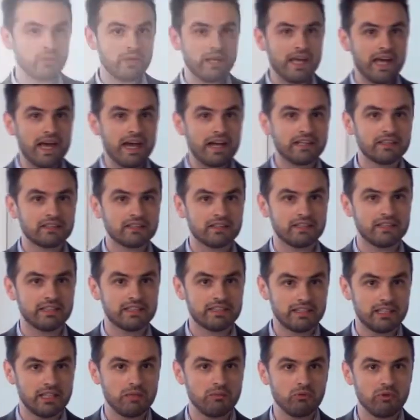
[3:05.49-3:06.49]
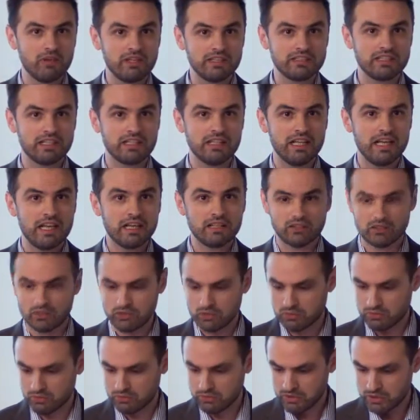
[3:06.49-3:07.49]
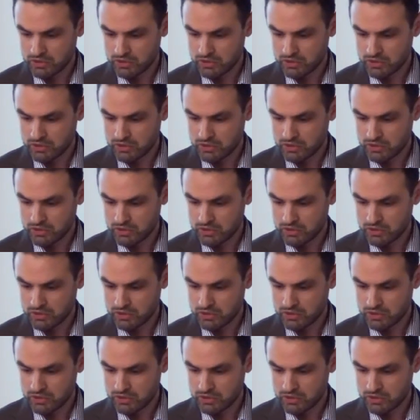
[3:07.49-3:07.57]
react in the same way as the electrons.